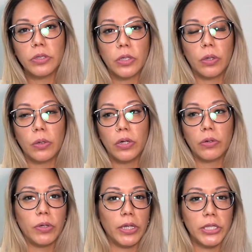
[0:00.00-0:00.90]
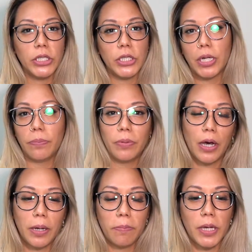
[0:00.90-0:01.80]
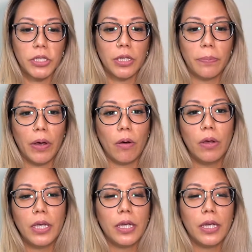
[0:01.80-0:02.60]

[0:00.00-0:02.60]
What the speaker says: So in a relationship, I mentioned about